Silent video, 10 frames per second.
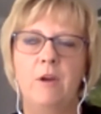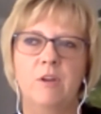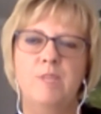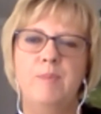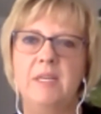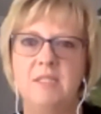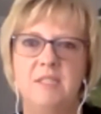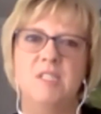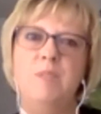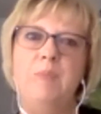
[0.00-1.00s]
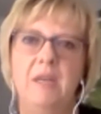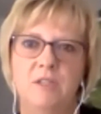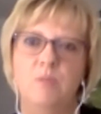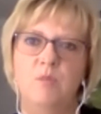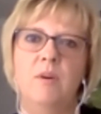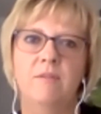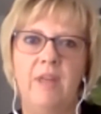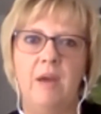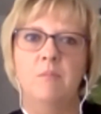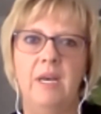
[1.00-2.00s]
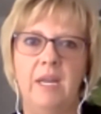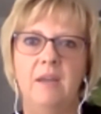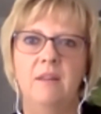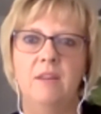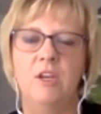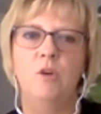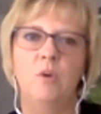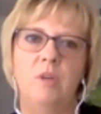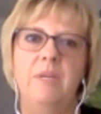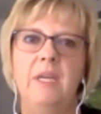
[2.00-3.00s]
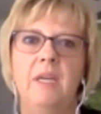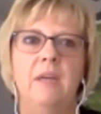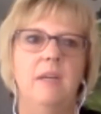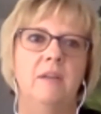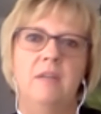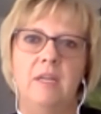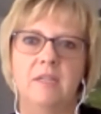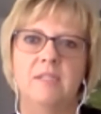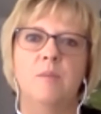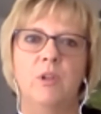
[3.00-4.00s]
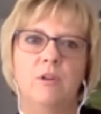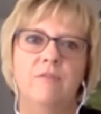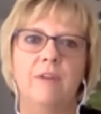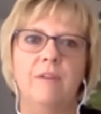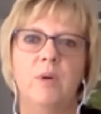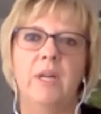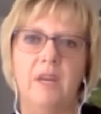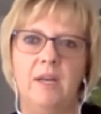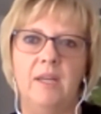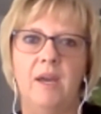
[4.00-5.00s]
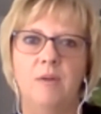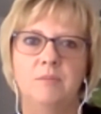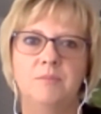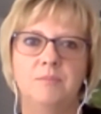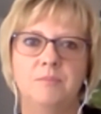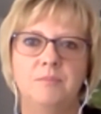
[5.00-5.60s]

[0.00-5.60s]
you're expected to spend more of that money than you would be in a similar 529 account.